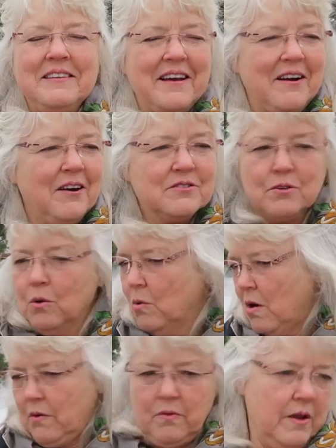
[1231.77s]
but they also
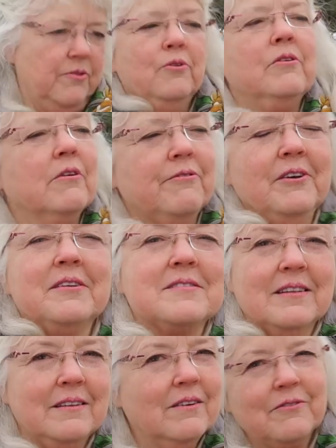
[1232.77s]
walk right through your
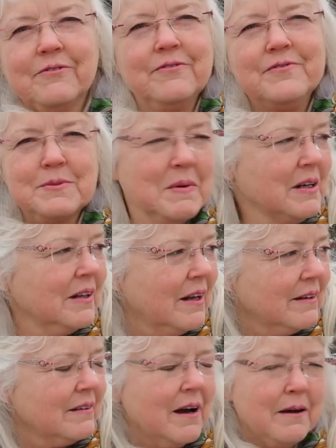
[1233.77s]
fence and you spend a
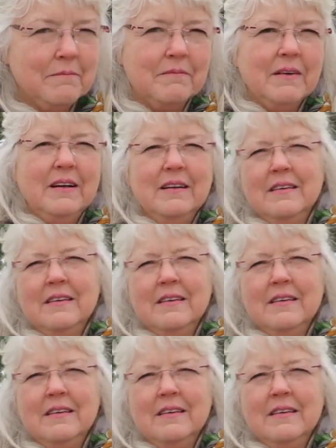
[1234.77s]
lot of time